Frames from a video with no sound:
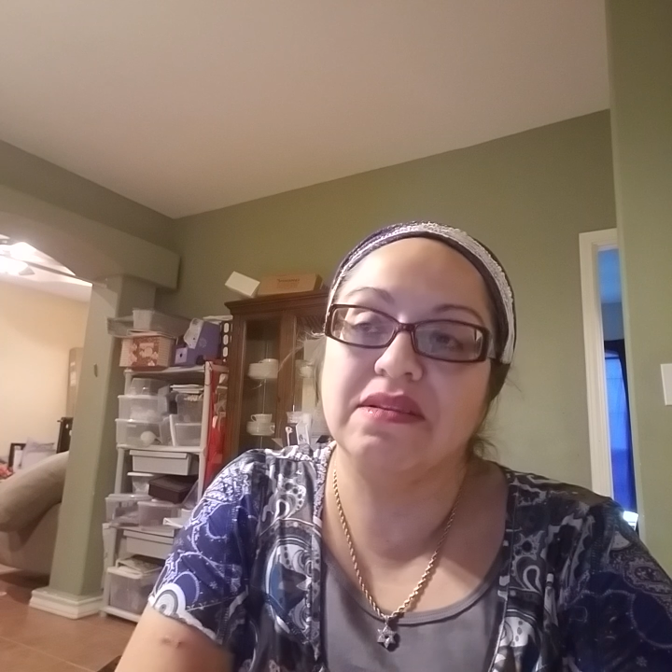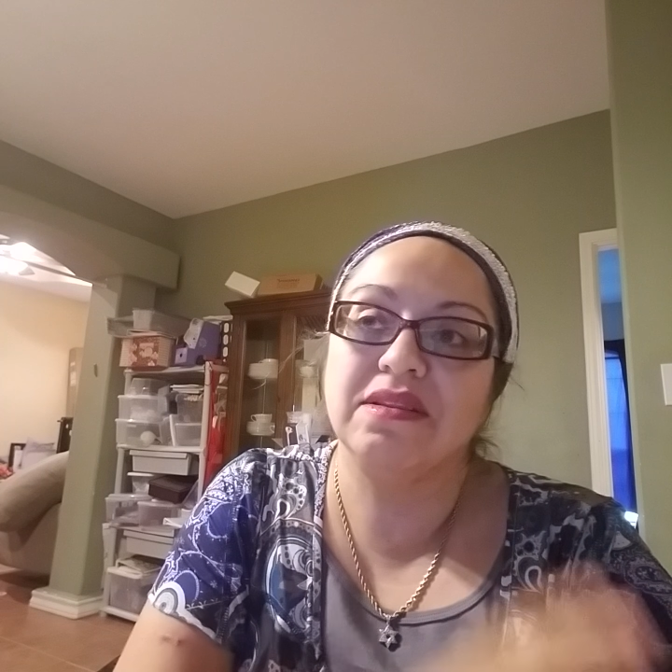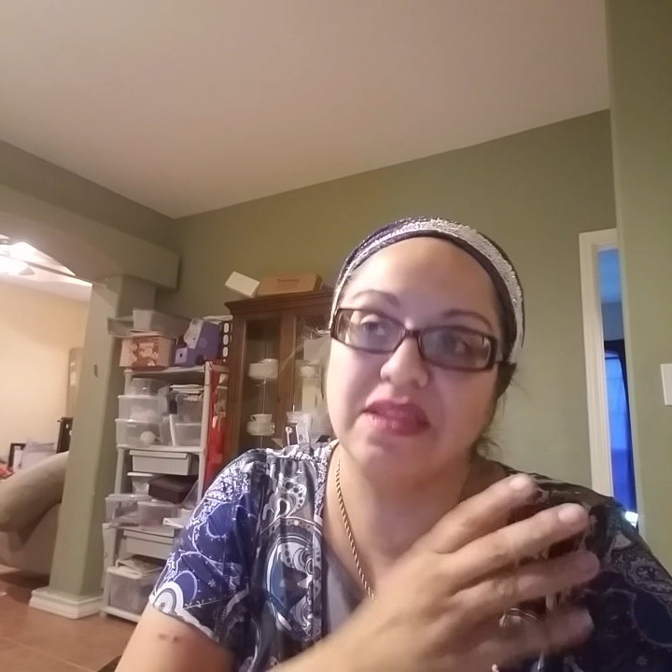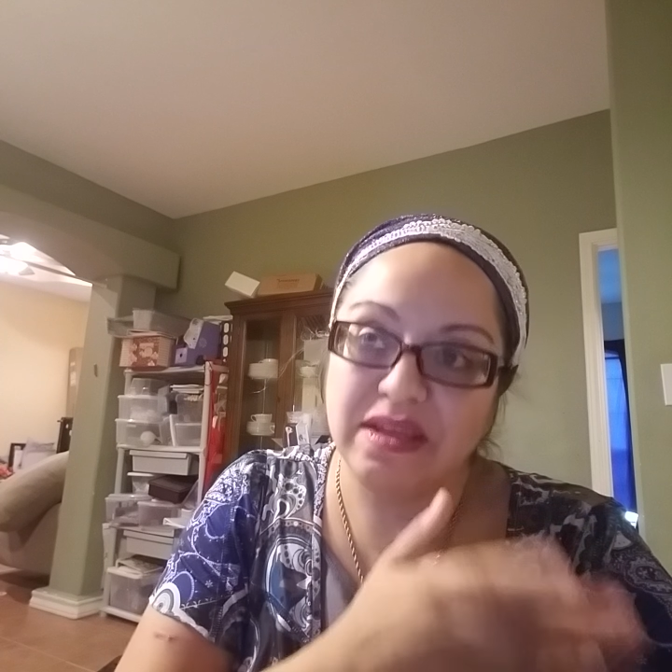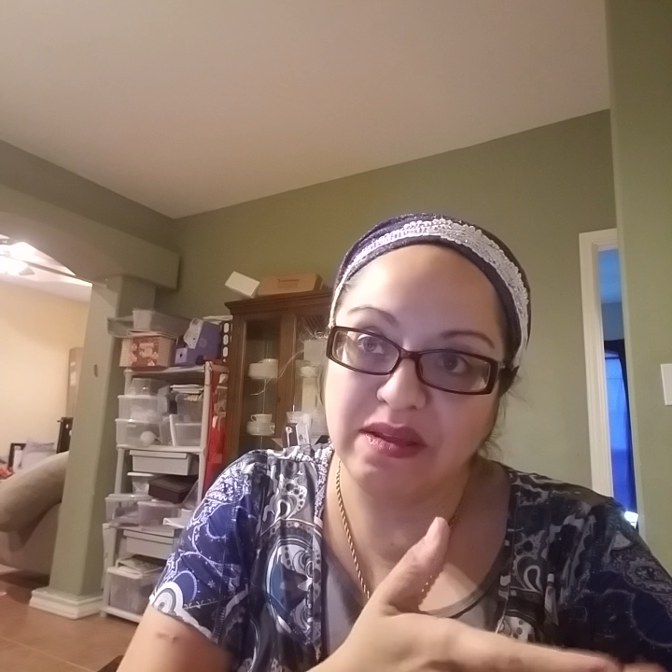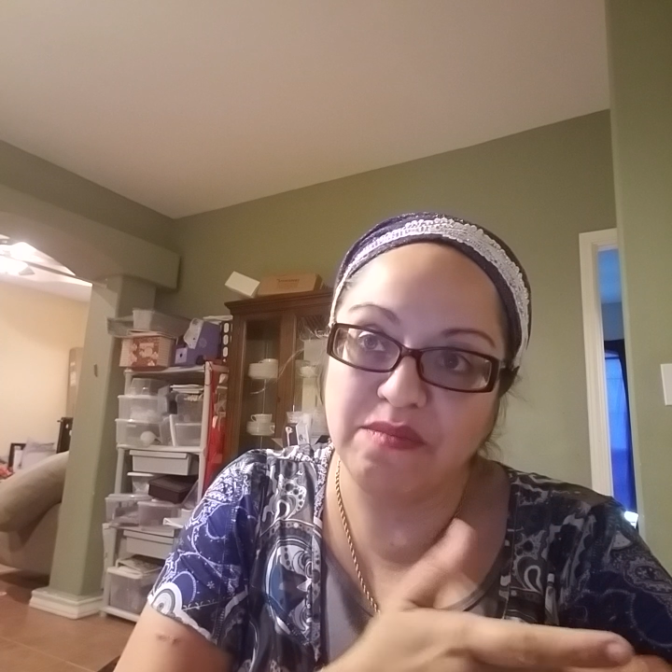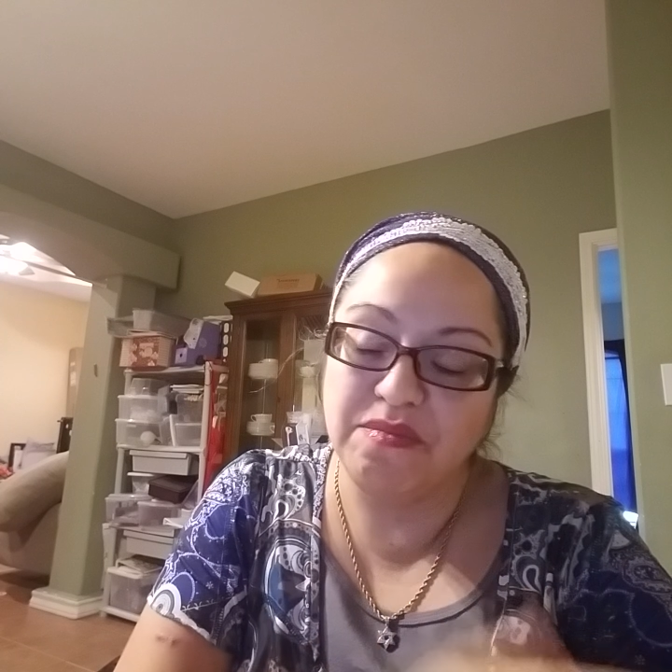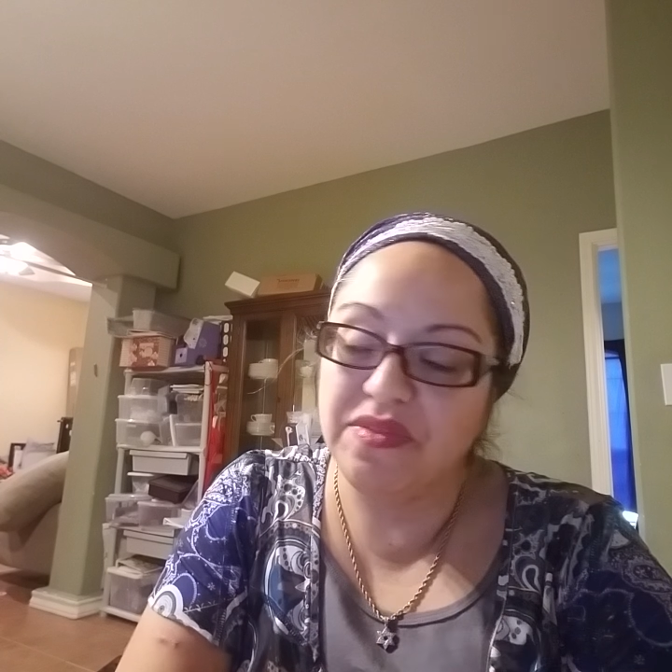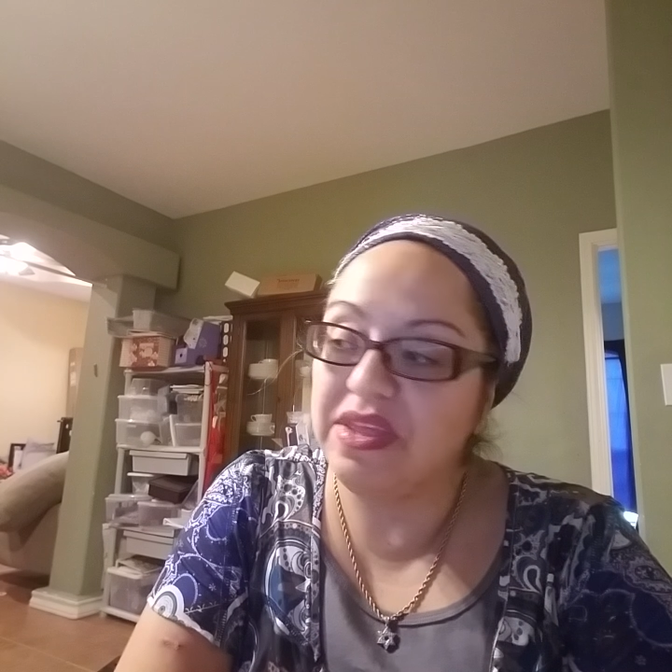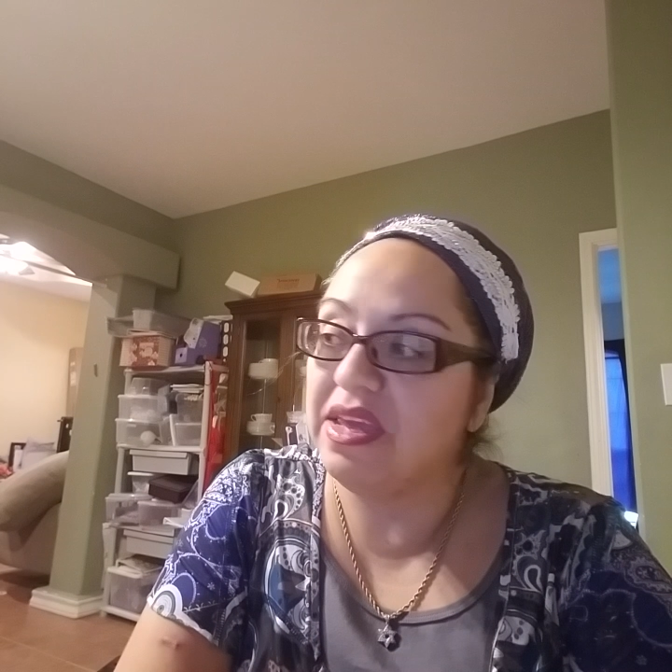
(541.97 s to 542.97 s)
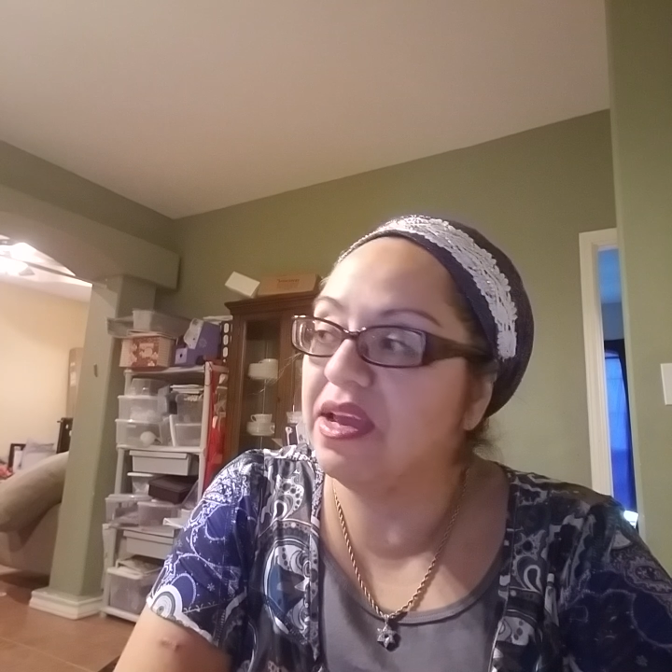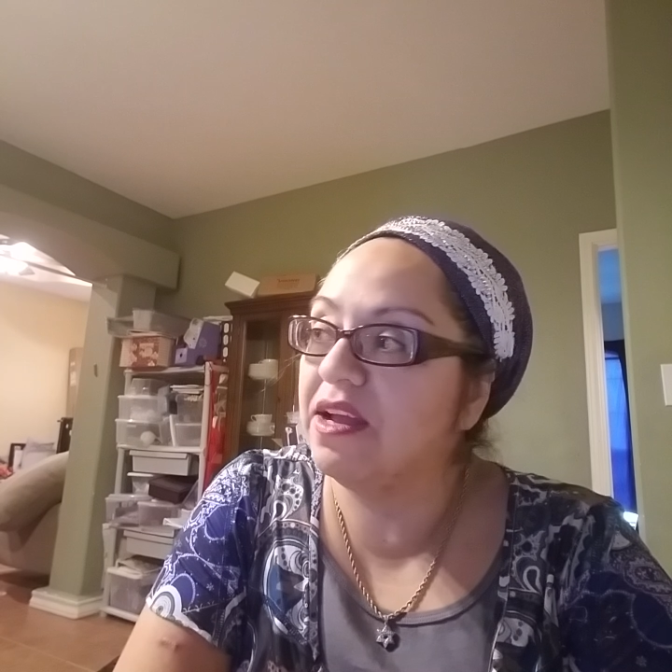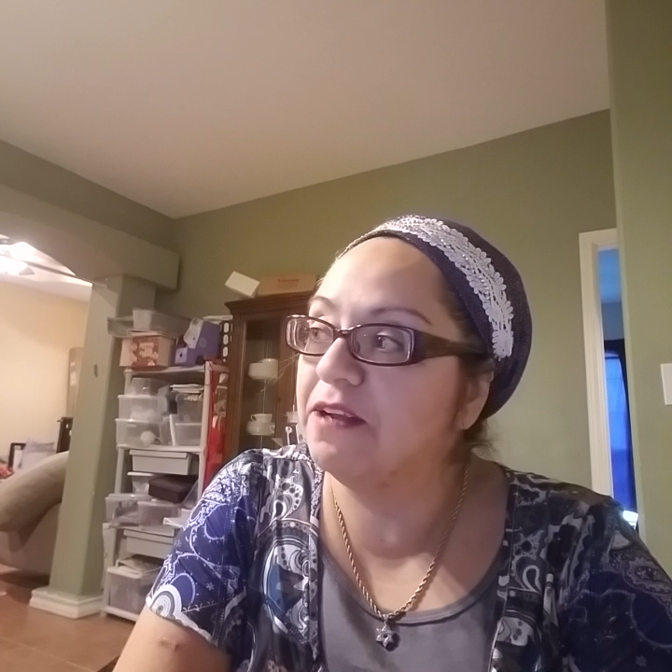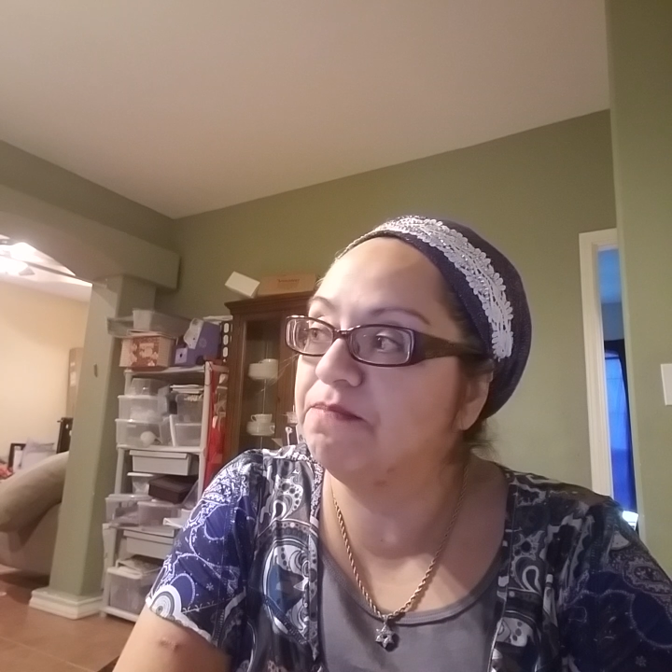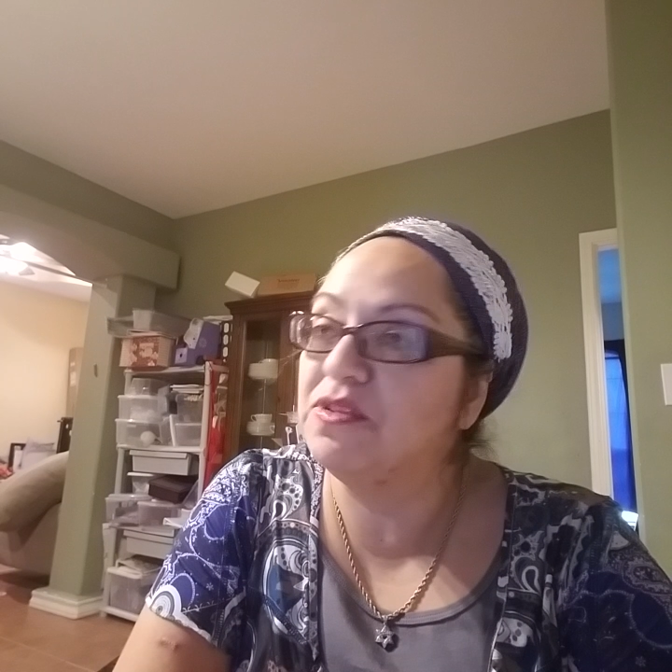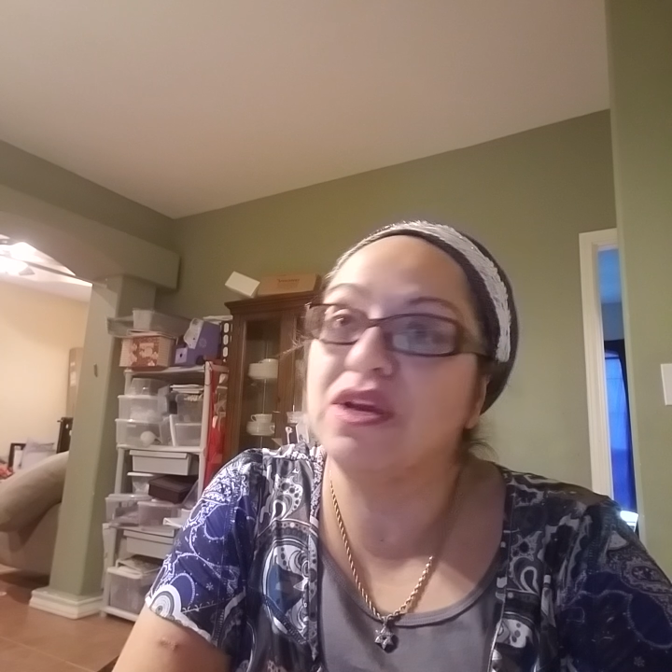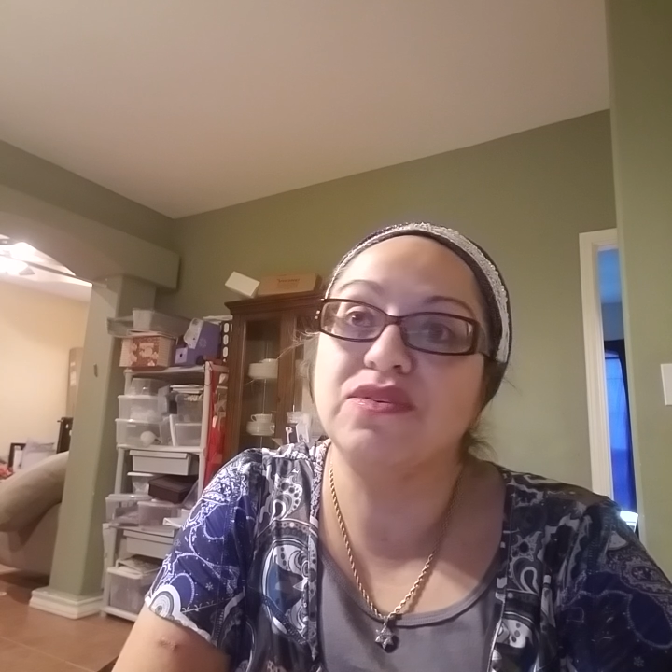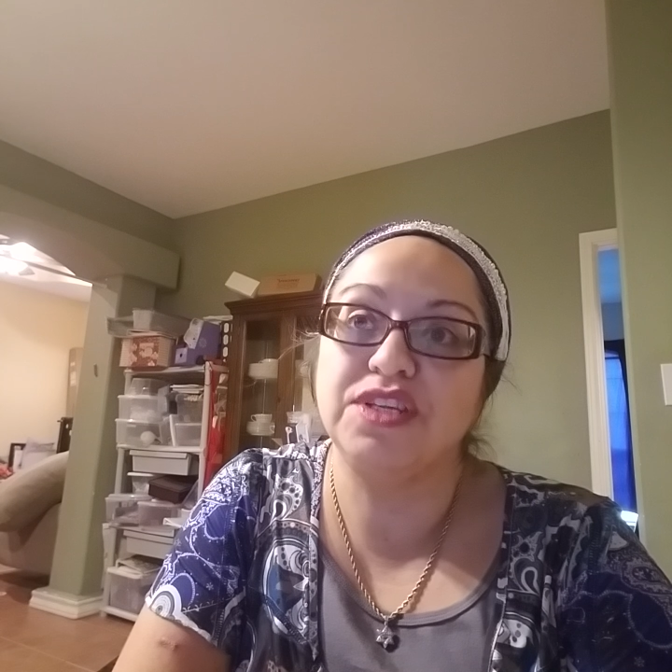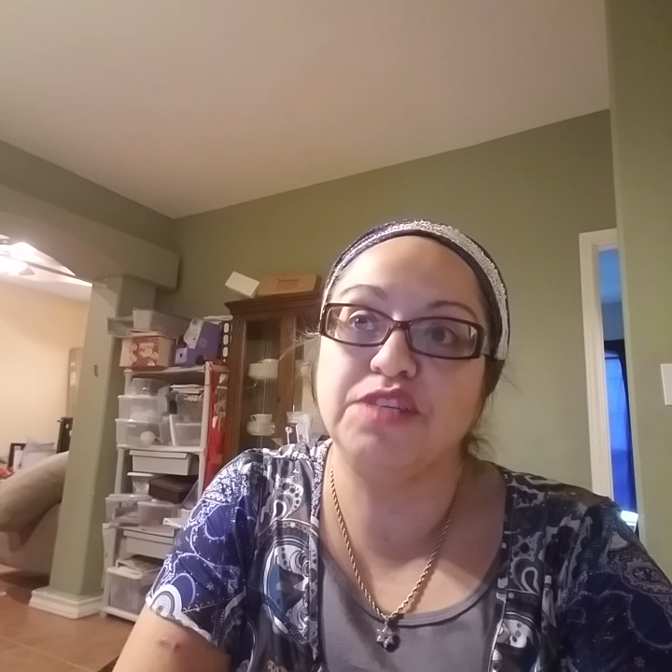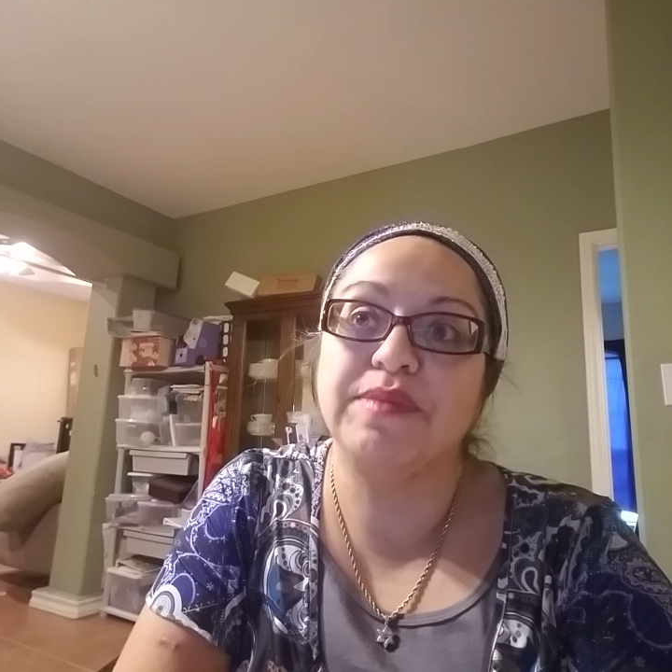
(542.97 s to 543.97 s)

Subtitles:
the dosage